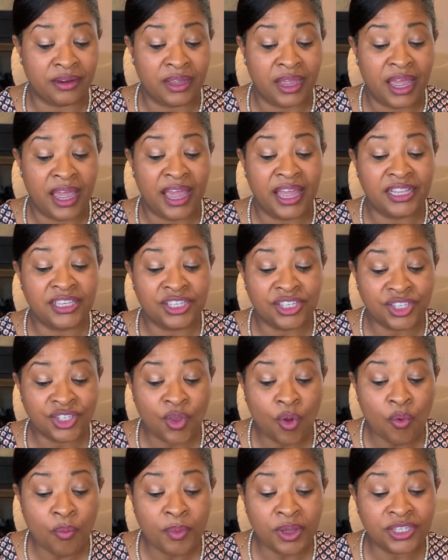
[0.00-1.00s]
and so
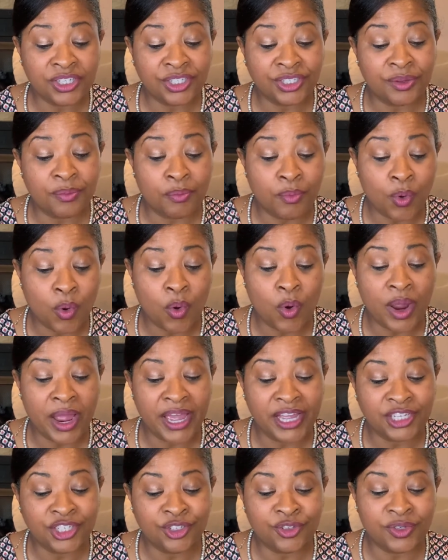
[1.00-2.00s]
much the more
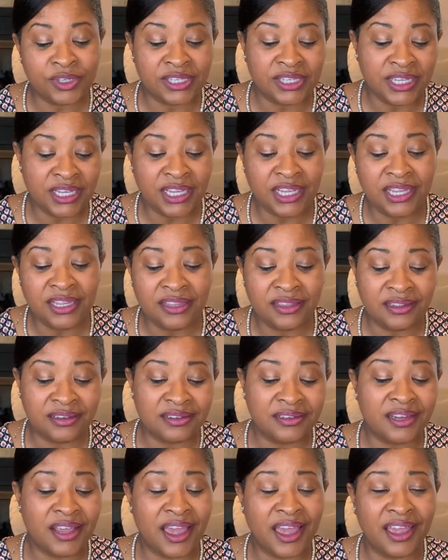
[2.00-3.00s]
as you see the
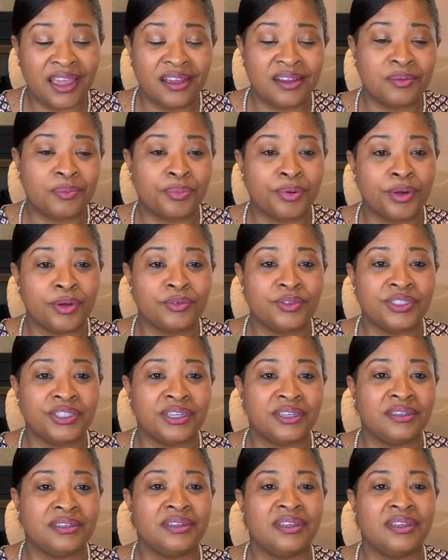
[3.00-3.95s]
day approaching."